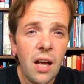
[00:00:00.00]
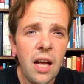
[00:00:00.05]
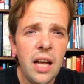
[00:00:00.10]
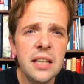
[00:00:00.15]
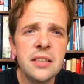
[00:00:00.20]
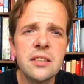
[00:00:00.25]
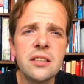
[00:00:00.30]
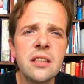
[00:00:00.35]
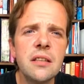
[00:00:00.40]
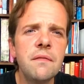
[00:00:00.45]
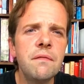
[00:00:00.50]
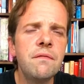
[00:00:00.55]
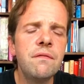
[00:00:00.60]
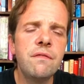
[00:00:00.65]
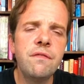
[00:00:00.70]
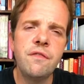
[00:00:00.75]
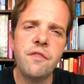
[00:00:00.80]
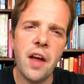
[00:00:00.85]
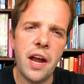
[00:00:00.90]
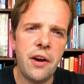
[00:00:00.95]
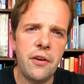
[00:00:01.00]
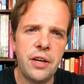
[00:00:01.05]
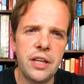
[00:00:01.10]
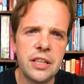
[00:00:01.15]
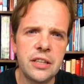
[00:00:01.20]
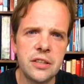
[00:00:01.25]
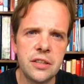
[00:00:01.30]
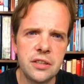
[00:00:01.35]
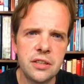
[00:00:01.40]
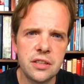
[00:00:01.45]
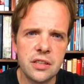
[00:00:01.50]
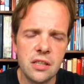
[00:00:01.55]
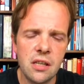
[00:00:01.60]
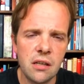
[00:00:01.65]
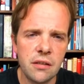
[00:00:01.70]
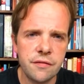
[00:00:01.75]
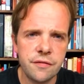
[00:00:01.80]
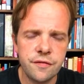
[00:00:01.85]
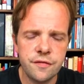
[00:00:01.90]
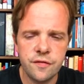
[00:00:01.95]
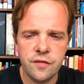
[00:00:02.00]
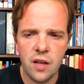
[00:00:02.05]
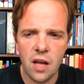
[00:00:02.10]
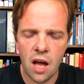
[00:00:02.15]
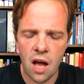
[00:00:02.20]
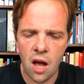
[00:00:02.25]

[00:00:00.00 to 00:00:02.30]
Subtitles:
It's a very good snuff.